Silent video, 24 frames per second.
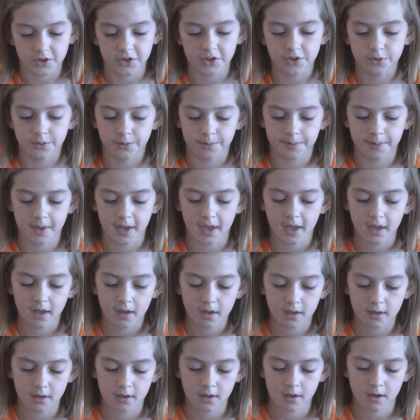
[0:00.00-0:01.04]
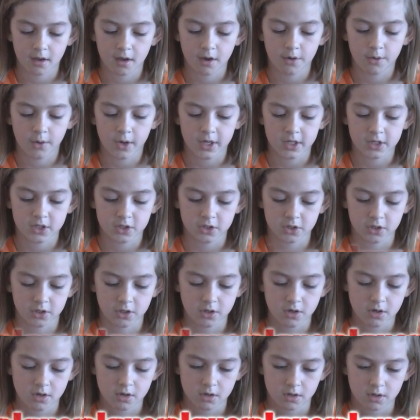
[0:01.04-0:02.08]
You would pick a
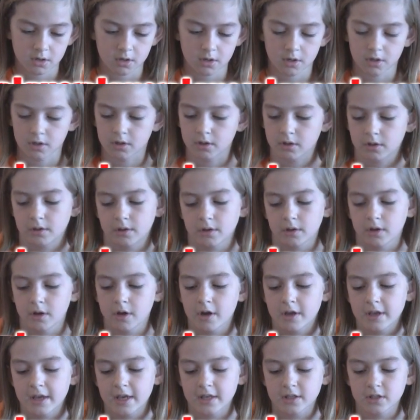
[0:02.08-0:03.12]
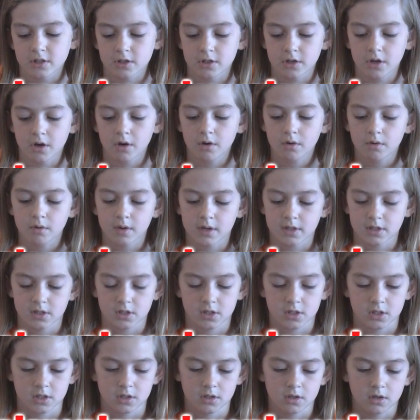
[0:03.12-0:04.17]
question, or a yes or no
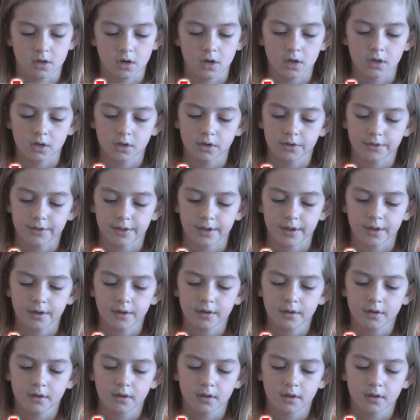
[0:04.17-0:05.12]
question, on your thing.